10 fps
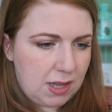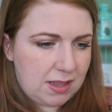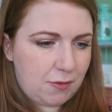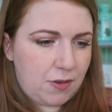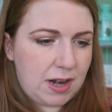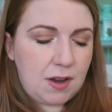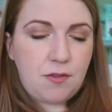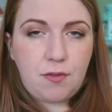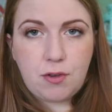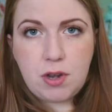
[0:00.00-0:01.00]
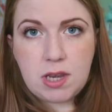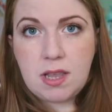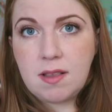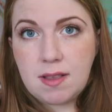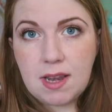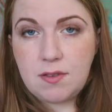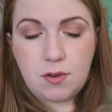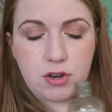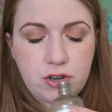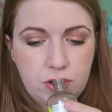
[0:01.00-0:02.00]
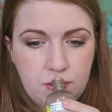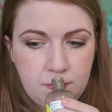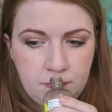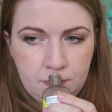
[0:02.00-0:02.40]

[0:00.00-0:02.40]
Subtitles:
It's a very fruity scent for sure.